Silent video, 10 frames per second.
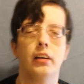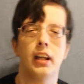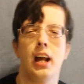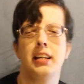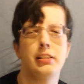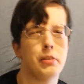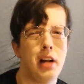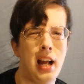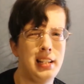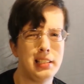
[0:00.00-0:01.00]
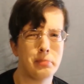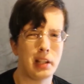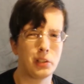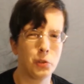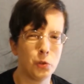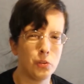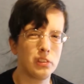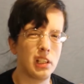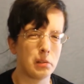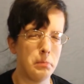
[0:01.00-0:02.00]
Okay, I need I need some like
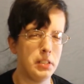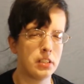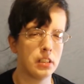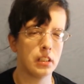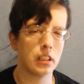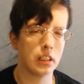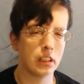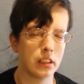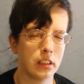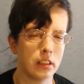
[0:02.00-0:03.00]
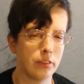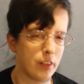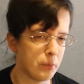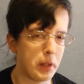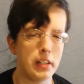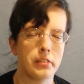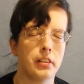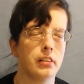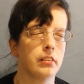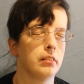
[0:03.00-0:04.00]
cool like music for my
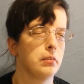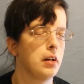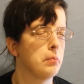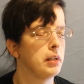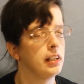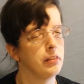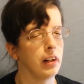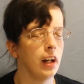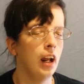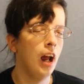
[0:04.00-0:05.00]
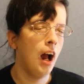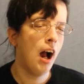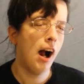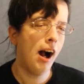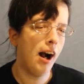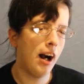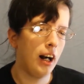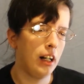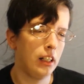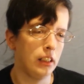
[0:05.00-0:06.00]
intro there, but anyway,
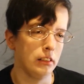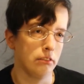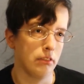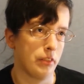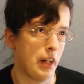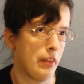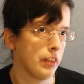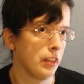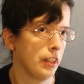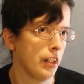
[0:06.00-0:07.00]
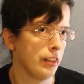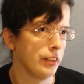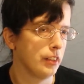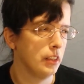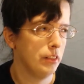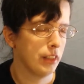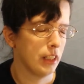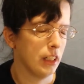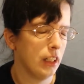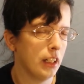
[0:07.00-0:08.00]
uh, if I ever learn how to do
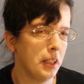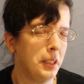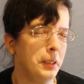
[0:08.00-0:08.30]
that.